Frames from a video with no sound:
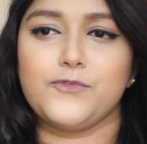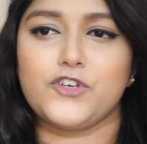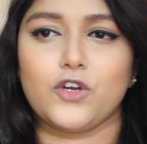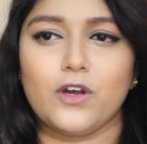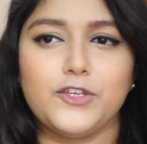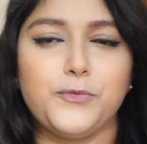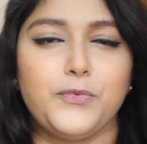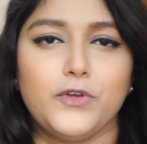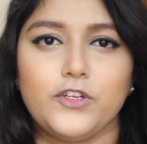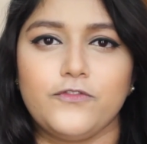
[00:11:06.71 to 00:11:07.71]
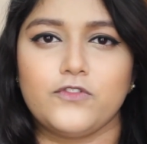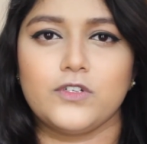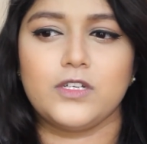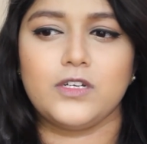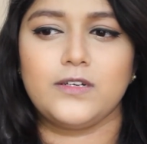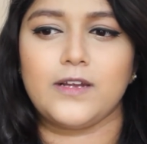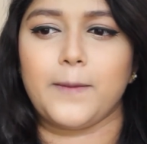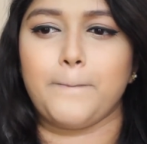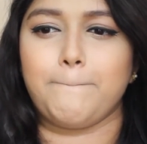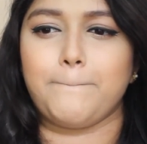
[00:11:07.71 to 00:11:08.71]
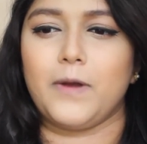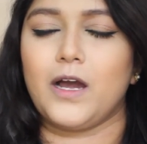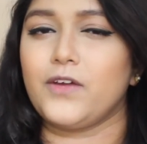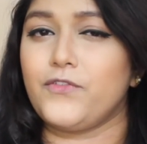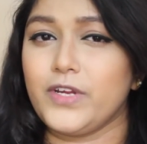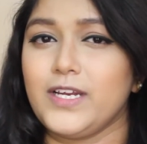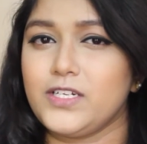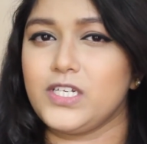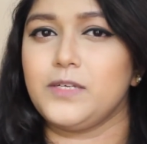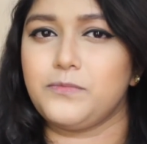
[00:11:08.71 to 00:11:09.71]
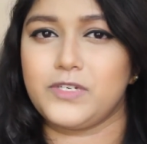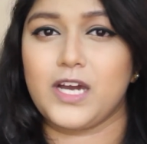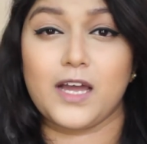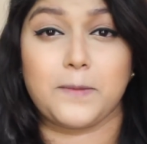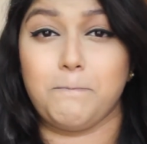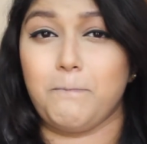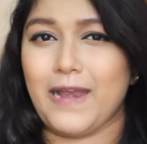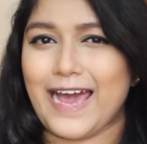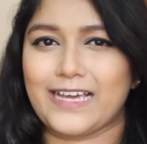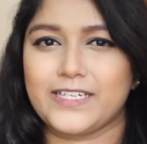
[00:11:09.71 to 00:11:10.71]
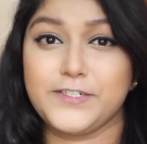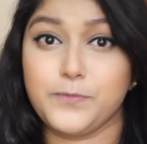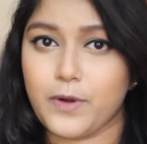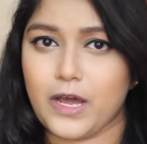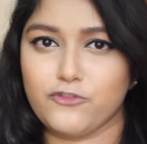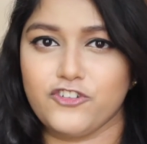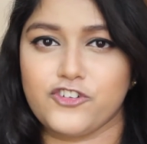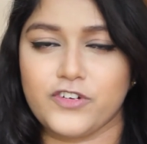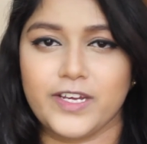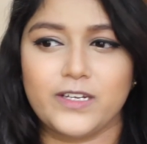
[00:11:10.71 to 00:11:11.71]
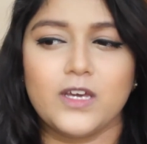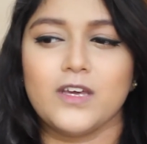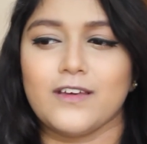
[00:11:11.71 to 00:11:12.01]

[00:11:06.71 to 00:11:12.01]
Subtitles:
She got that beautiful, really deep dark black and brownish shade,